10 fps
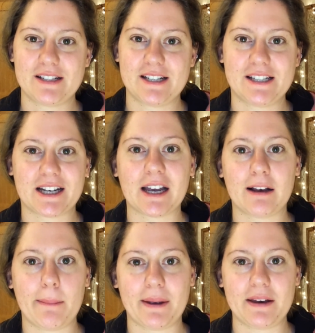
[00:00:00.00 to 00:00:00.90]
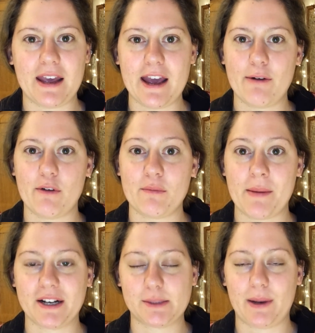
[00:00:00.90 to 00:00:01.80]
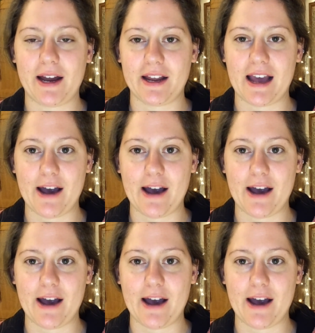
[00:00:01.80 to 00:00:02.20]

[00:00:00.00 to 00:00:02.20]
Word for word: to stick a clip in here of mum explaining